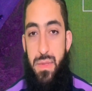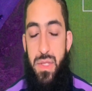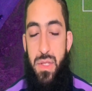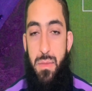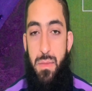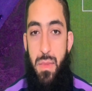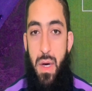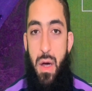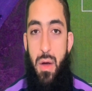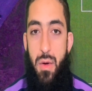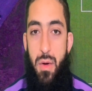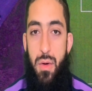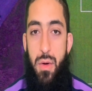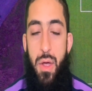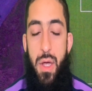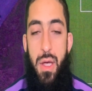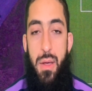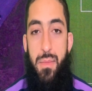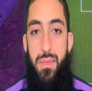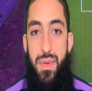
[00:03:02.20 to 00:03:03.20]
tomorrow.
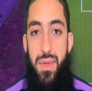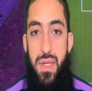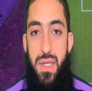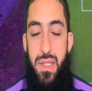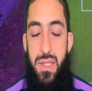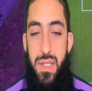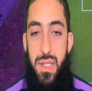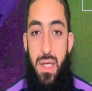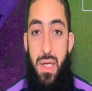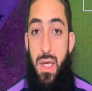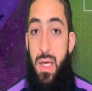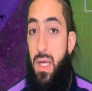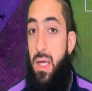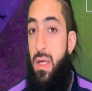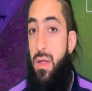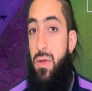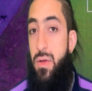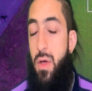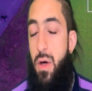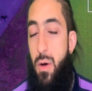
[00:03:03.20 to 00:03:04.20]
Please
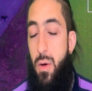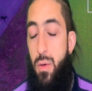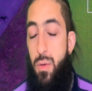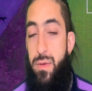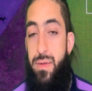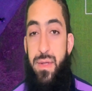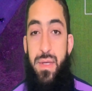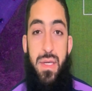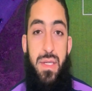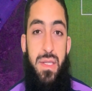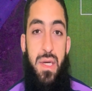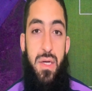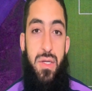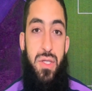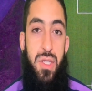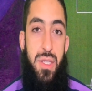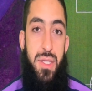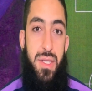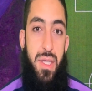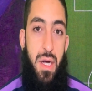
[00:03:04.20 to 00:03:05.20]
know these are
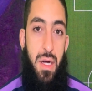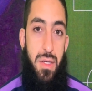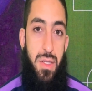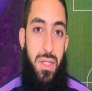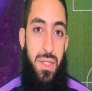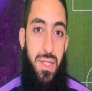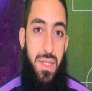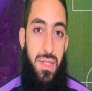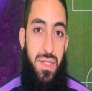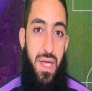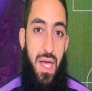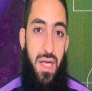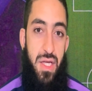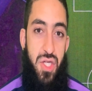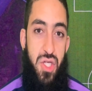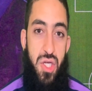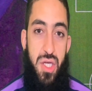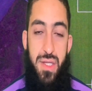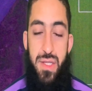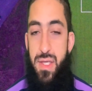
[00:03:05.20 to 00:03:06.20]
just our
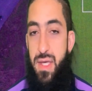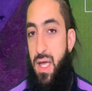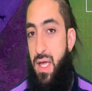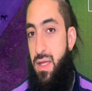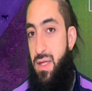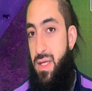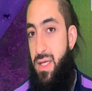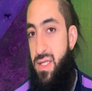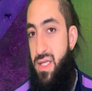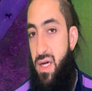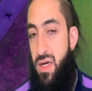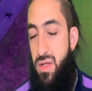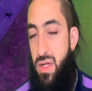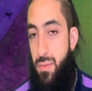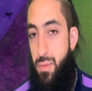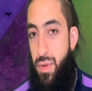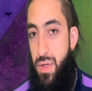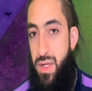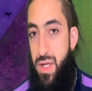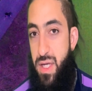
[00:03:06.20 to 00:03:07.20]
suggestions and these are the
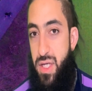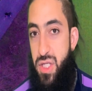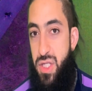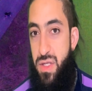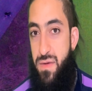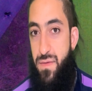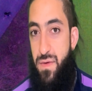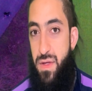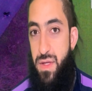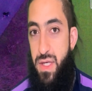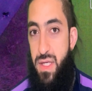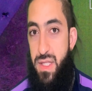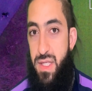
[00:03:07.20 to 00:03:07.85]
predictions for these